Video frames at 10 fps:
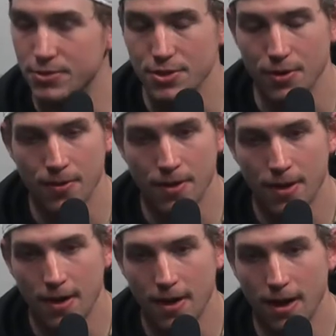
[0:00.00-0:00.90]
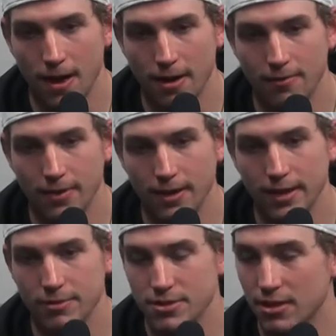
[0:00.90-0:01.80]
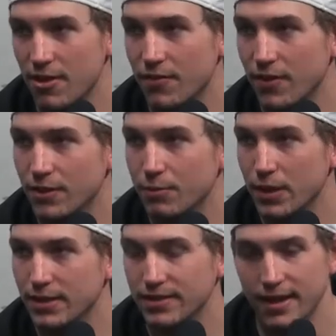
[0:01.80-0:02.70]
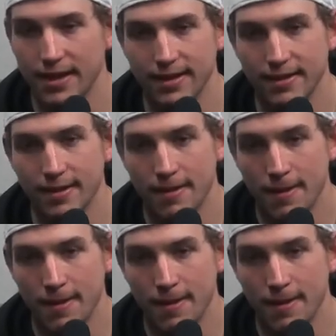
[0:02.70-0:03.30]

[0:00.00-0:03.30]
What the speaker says: So I felt like it was a lot of fun to play today, and